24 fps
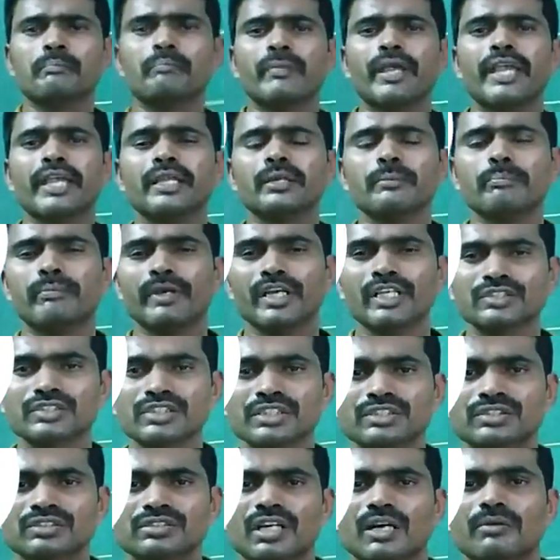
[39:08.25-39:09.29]
main
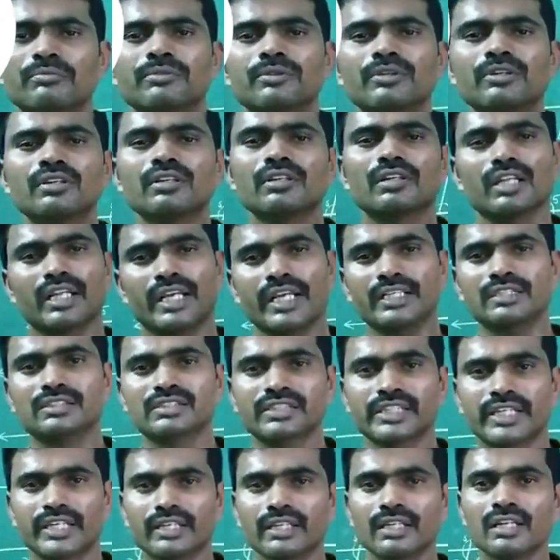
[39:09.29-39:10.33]
basics of
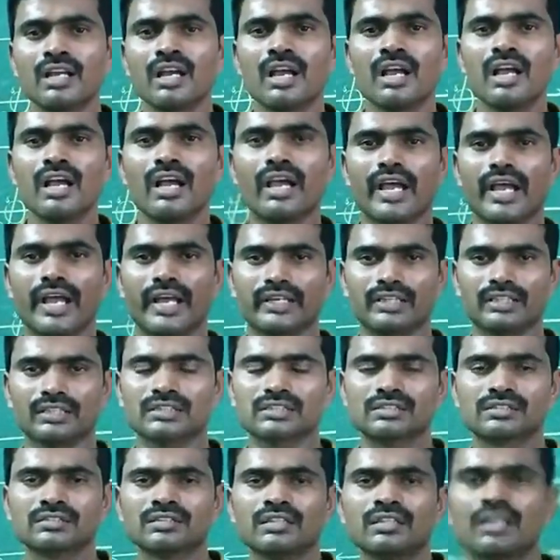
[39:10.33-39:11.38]
lines and
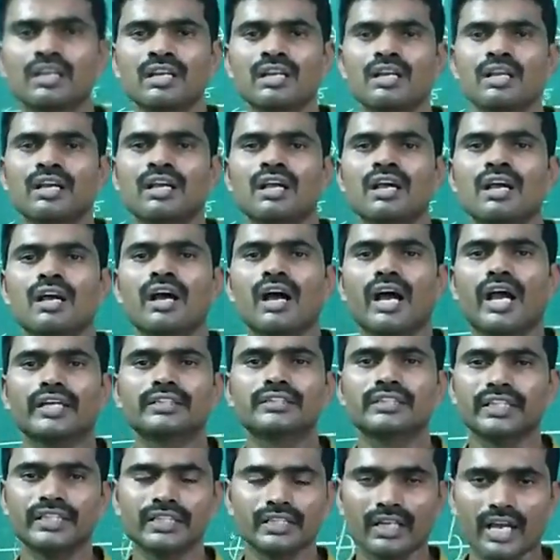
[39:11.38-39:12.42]
angles. I
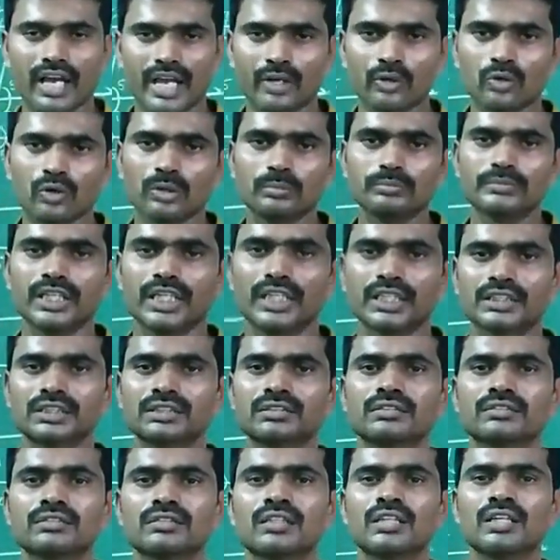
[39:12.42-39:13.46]
hope that
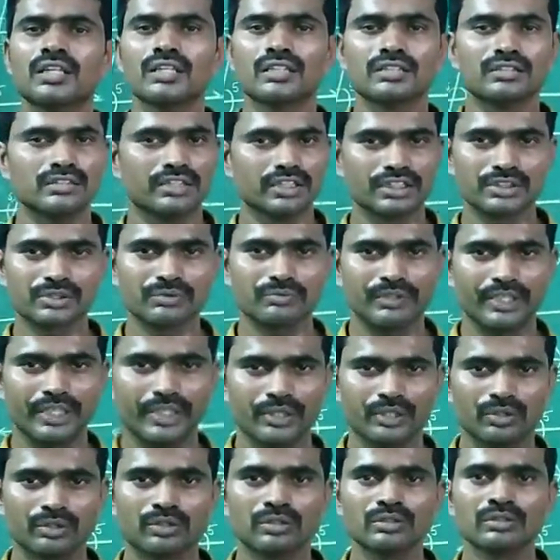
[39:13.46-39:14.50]
this
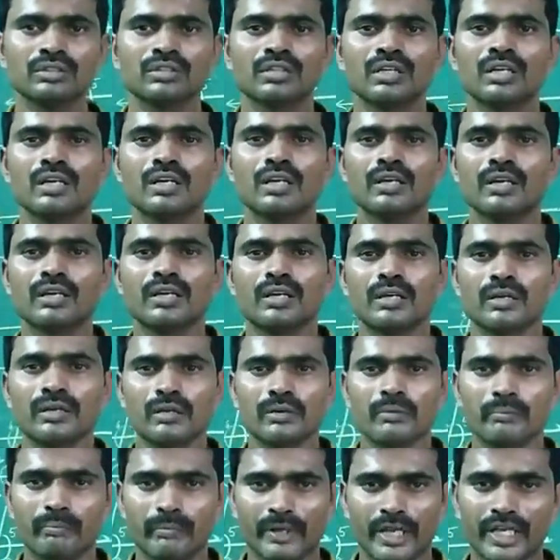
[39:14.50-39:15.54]
video
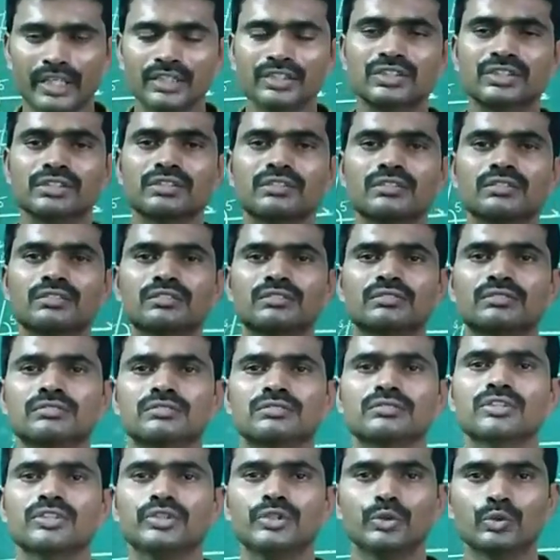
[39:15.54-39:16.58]
makes
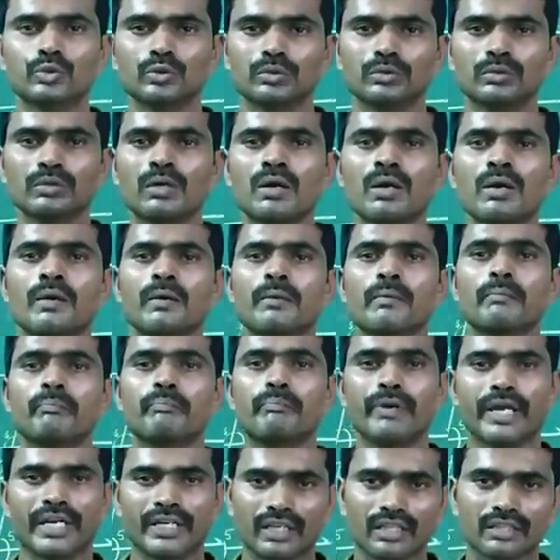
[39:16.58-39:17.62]
you
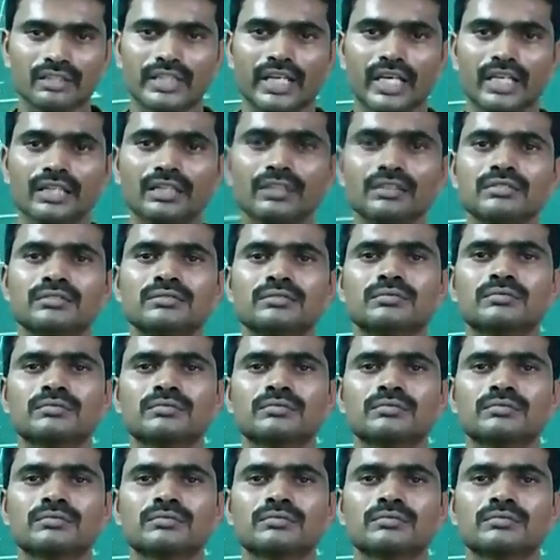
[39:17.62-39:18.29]
better than